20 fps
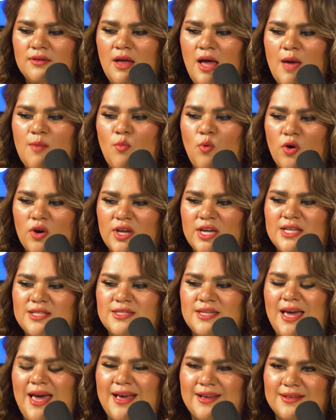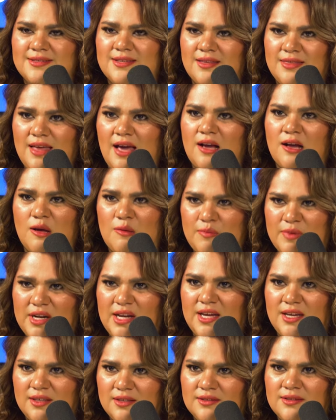I'm working to exit that
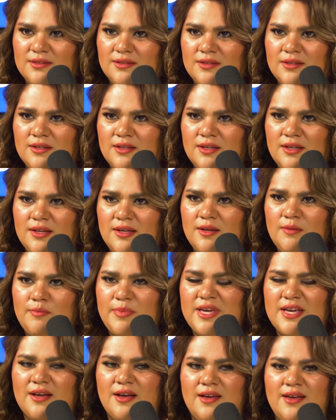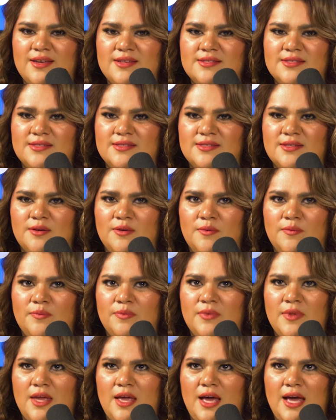company because
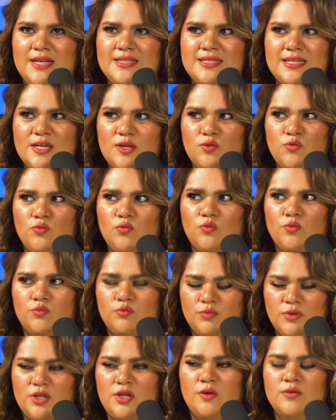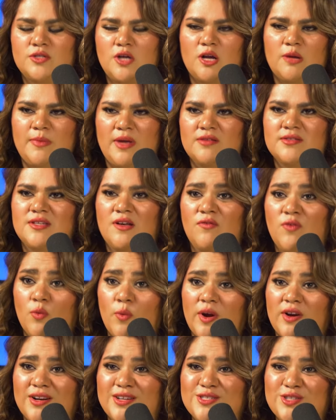I didn't, you know, talking about self
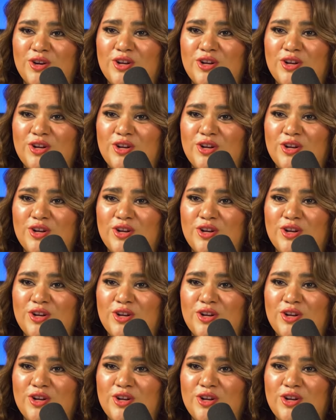awareness